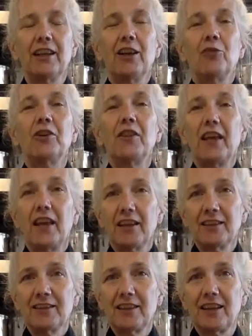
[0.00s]
with
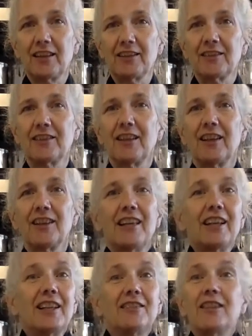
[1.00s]
excess that
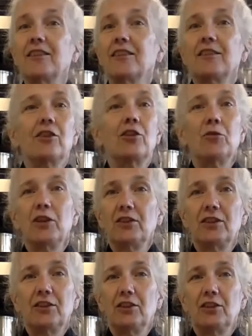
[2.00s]
it doesn't know what
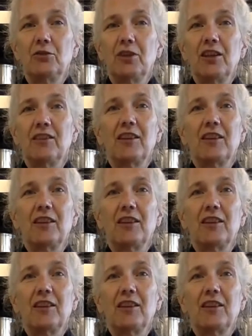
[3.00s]
to do with.